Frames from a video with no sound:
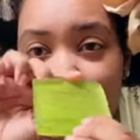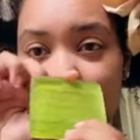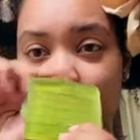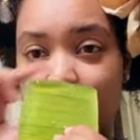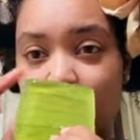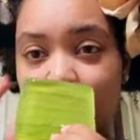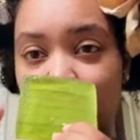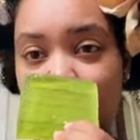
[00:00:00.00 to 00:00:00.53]
the
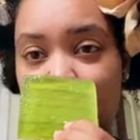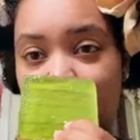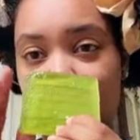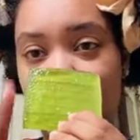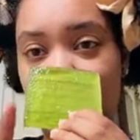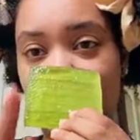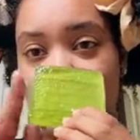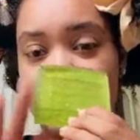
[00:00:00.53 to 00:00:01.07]
prickly
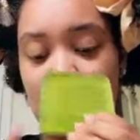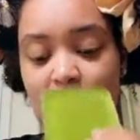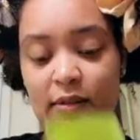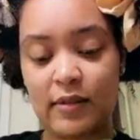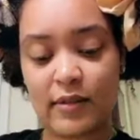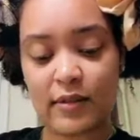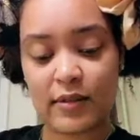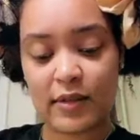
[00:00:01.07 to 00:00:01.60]
little
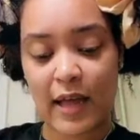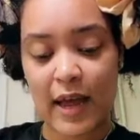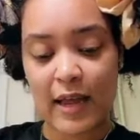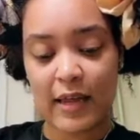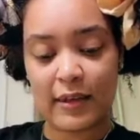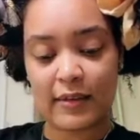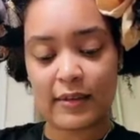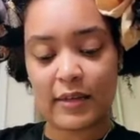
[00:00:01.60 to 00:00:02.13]

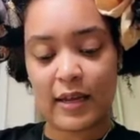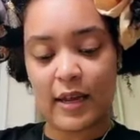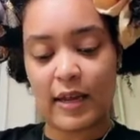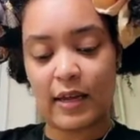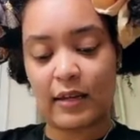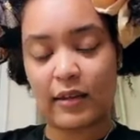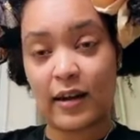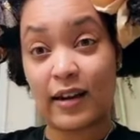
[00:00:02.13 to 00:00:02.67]
sides,
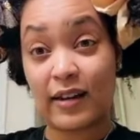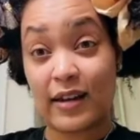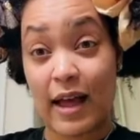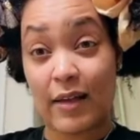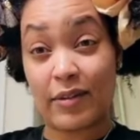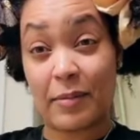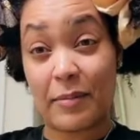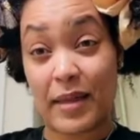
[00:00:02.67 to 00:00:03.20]
and cut it
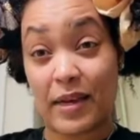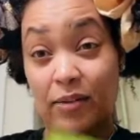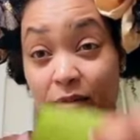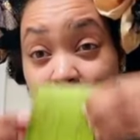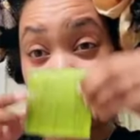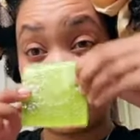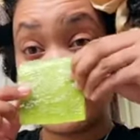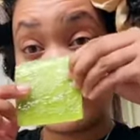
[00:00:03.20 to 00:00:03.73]
down the
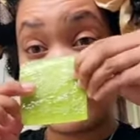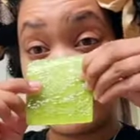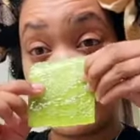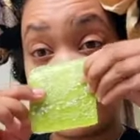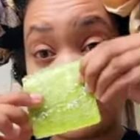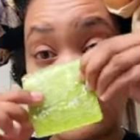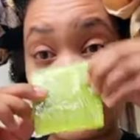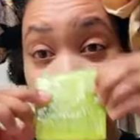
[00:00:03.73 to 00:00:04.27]
middle
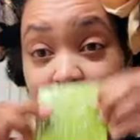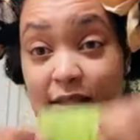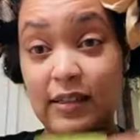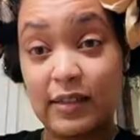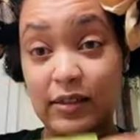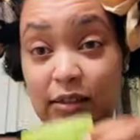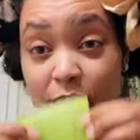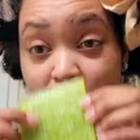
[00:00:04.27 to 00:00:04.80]
to get
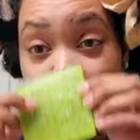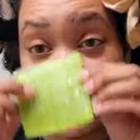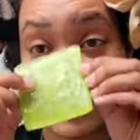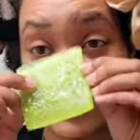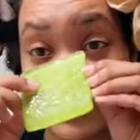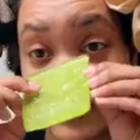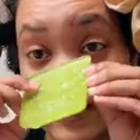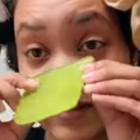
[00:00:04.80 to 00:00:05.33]
these
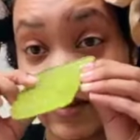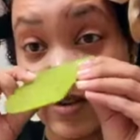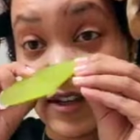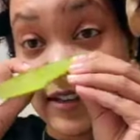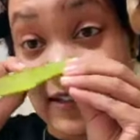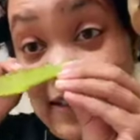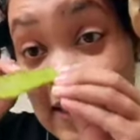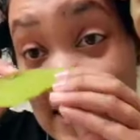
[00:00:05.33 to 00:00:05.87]
squares. And as you can
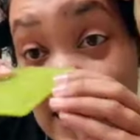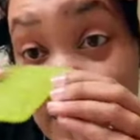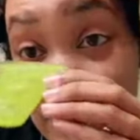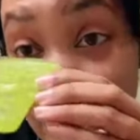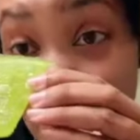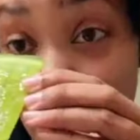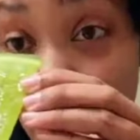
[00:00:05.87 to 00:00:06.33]
see, it's so